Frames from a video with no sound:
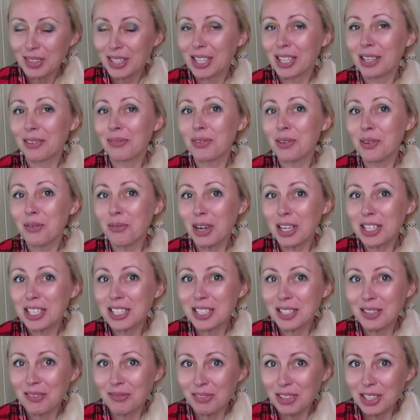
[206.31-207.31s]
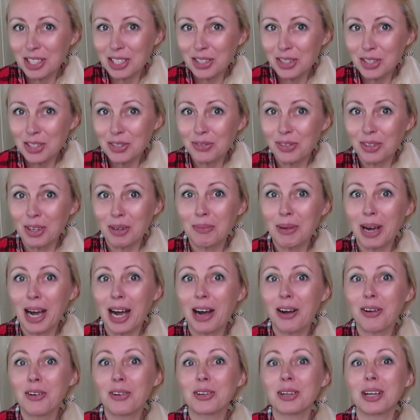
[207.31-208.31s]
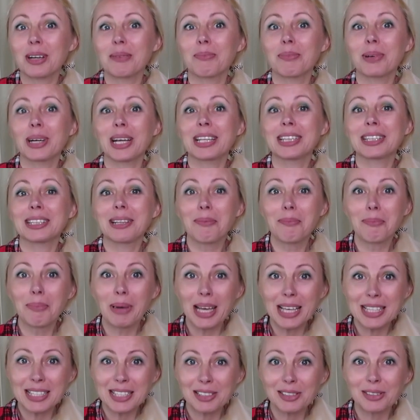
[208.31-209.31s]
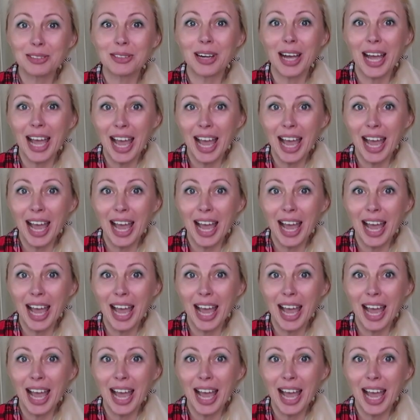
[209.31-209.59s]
if you watch some videos from our brand ambassador,